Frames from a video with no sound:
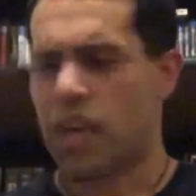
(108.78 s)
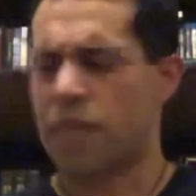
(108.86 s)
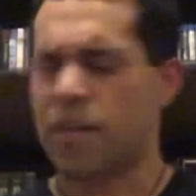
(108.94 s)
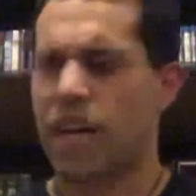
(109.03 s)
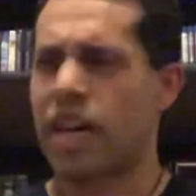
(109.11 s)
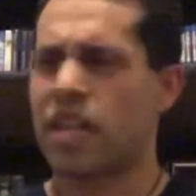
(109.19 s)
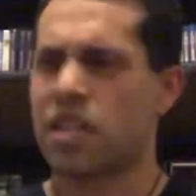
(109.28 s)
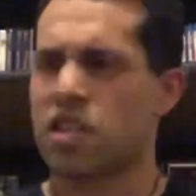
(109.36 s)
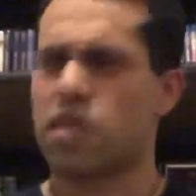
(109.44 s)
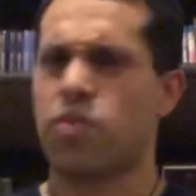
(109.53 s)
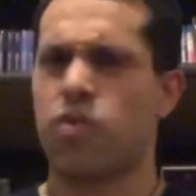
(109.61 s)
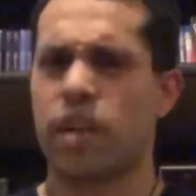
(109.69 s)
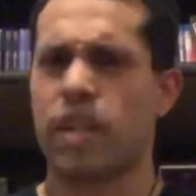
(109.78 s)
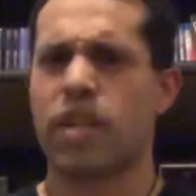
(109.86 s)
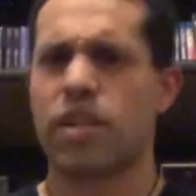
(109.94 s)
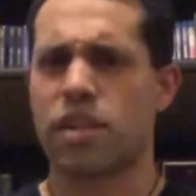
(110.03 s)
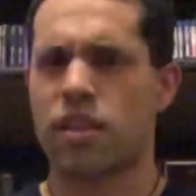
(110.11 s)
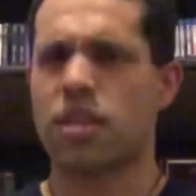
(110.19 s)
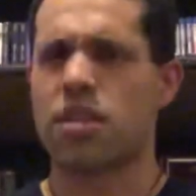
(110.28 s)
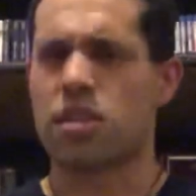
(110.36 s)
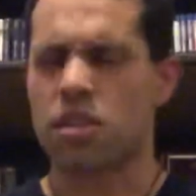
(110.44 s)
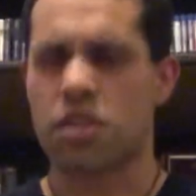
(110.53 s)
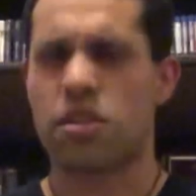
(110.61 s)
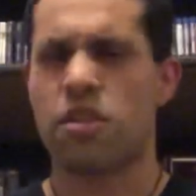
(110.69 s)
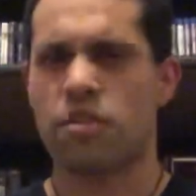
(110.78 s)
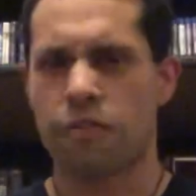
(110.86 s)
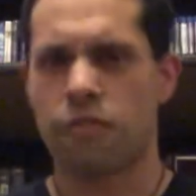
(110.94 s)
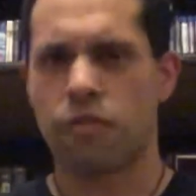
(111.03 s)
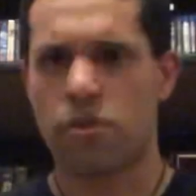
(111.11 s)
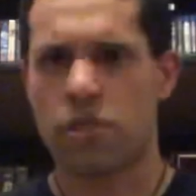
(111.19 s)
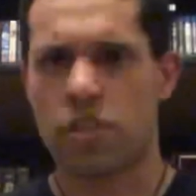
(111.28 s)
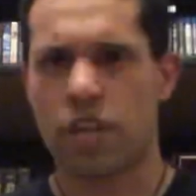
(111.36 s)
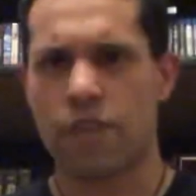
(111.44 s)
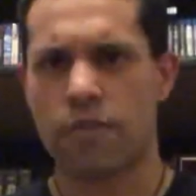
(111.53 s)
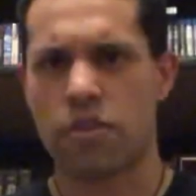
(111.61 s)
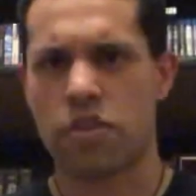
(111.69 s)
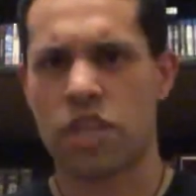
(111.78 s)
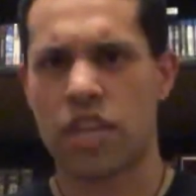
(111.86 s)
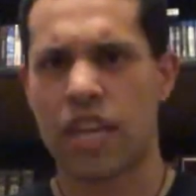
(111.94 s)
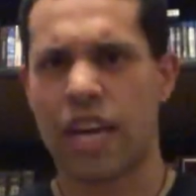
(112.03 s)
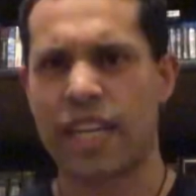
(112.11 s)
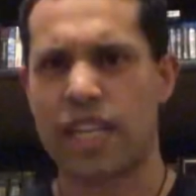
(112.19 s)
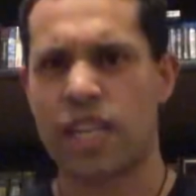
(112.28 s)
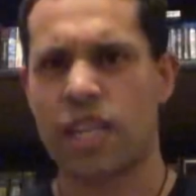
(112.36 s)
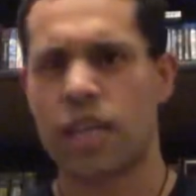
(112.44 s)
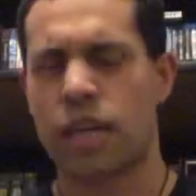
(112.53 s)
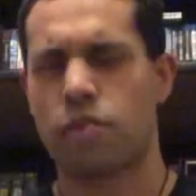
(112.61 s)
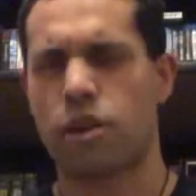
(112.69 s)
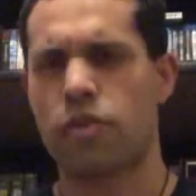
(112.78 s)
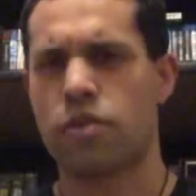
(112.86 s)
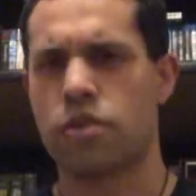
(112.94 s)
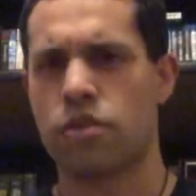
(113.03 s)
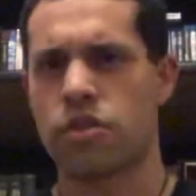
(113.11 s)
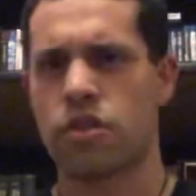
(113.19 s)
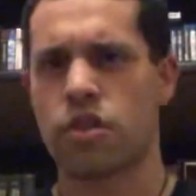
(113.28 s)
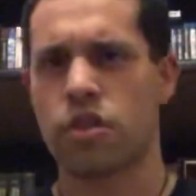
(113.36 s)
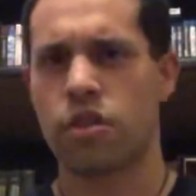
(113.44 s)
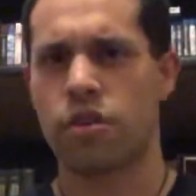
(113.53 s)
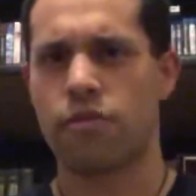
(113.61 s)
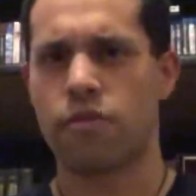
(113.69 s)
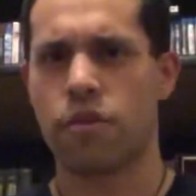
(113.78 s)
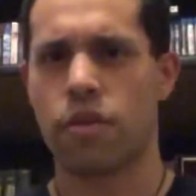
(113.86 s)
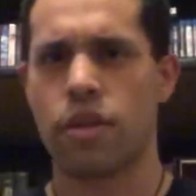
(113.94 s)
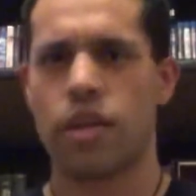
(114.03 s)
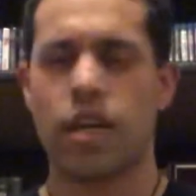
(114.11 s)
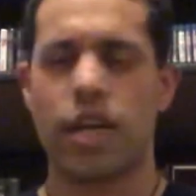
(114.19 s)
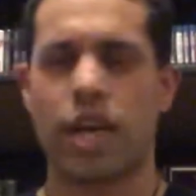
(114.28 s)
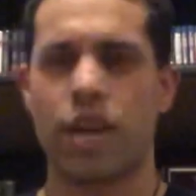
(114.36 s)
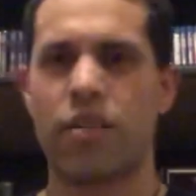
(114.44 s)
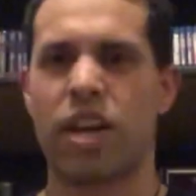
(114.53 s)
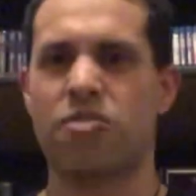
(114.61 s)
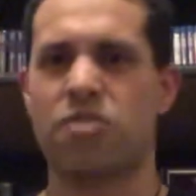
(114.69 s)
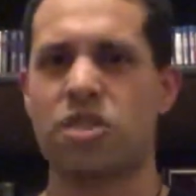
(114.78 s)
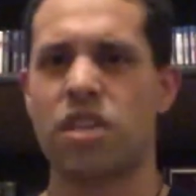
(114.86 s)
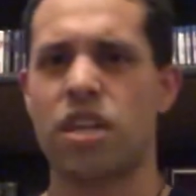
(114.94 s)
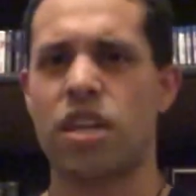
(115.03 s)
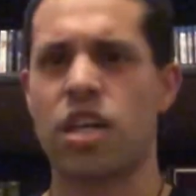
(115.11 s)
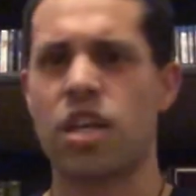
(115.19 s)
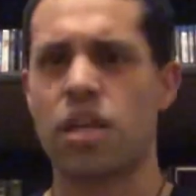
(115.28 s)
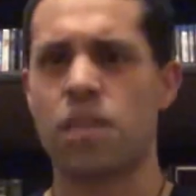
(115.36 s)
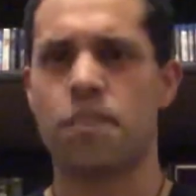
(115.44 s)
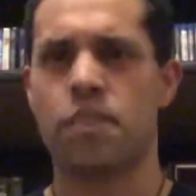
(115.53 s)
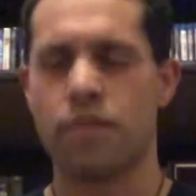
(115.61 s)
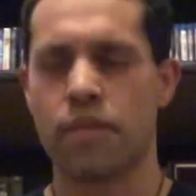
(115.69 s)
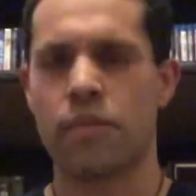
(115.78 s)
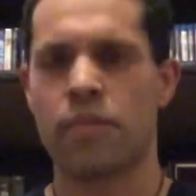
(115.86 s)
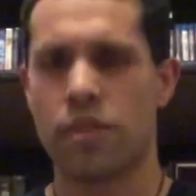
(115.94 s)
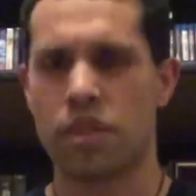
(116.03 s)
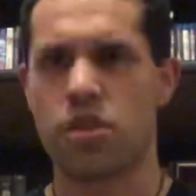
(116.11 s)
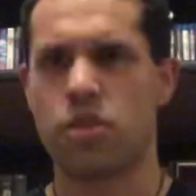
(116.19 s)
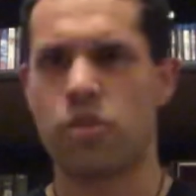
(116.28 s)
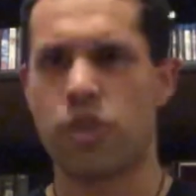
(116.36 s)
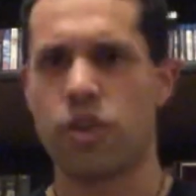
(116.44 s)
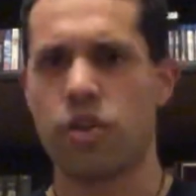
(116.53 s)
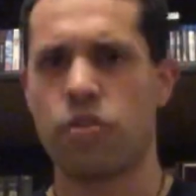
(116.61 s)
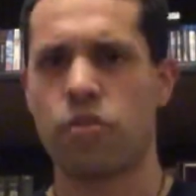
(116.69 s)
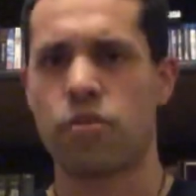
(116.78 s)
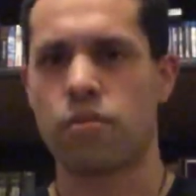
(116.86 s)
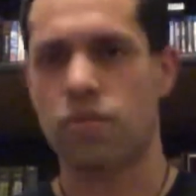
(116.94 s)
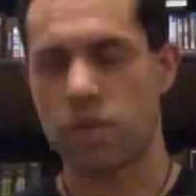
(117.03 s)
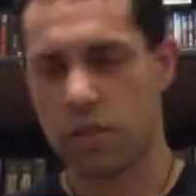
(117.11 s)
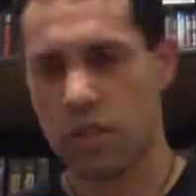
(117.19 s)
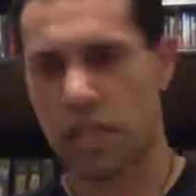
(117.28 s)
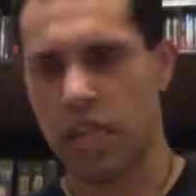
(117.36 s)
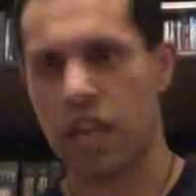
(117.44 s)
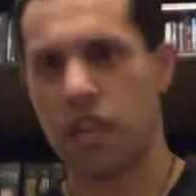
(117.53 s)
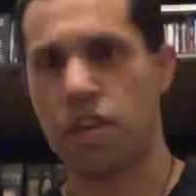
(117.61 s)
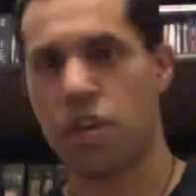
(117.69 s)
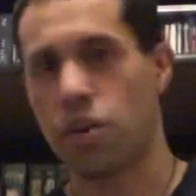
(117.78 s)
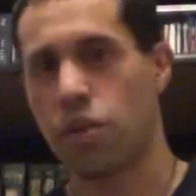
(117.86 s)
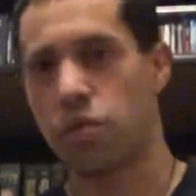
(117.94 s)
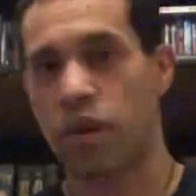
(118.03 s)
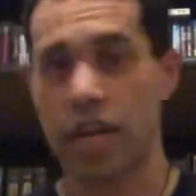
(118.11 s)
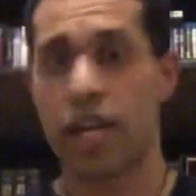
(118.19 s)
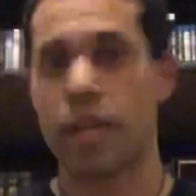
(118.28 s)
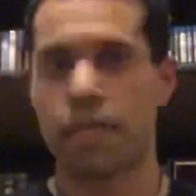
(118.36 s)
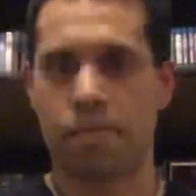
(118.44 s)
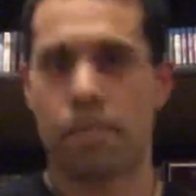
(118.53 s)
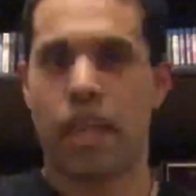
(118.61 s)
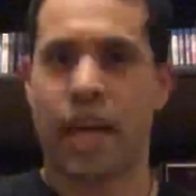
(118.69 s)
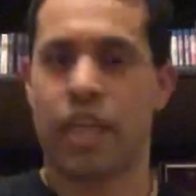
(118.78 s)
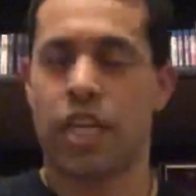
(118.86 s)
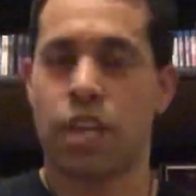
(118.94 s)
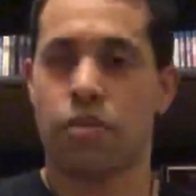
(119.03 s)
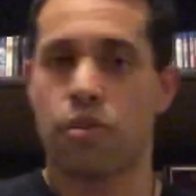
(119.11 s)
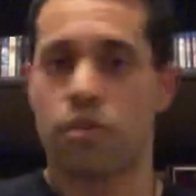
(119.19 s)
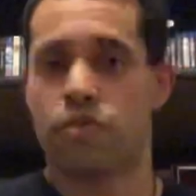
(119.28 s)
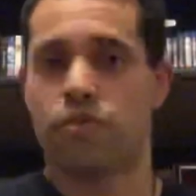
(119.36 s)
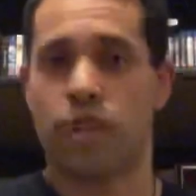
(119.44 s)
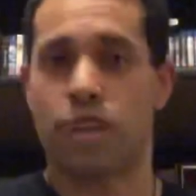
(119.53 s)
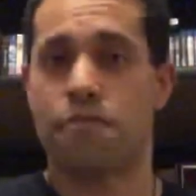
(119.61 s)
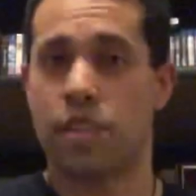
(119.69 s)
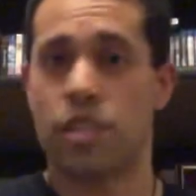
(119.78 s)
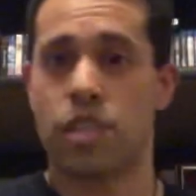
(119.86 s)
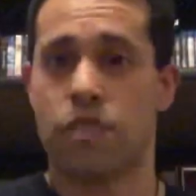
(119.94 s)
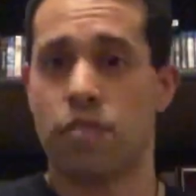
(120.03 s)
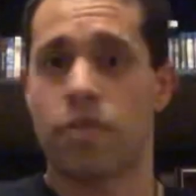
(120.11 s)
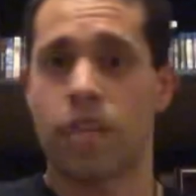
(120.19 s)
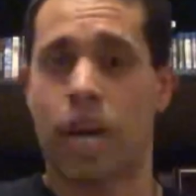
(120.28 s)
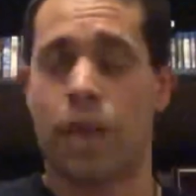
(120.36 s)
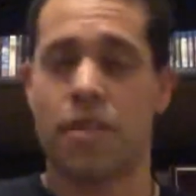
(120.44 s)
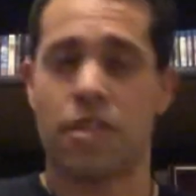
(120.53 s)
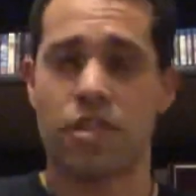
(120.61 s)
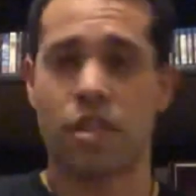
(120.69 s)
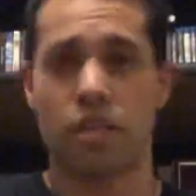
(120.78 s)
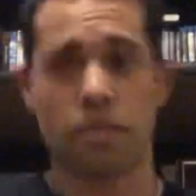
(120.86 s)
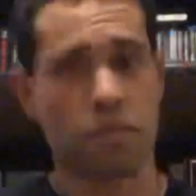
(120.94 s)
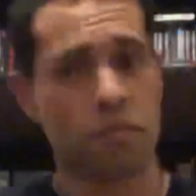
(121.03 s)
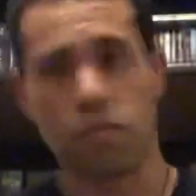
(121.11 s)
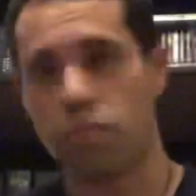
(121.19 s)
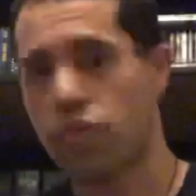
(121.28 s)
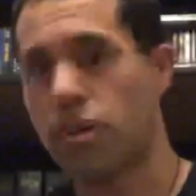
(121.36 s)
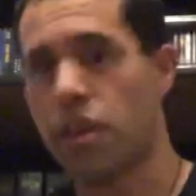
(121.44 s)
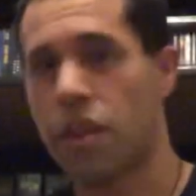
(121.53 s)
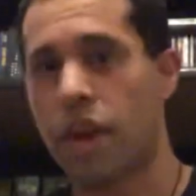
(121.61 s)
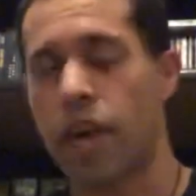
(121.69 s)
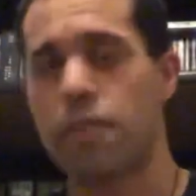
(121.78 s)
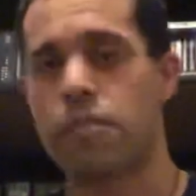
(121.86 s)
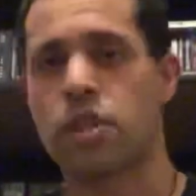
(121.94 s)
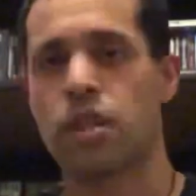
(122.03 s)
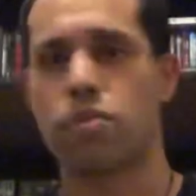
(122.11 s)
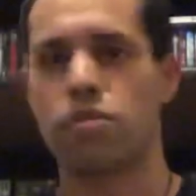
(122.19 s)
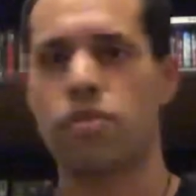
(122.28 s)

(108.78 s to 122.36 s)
I'm kind of disappointed in this forced diversity idea that Marvel Studios is going for. I'd rather see the studio take the already black heroes and villains from the comics and bring them to the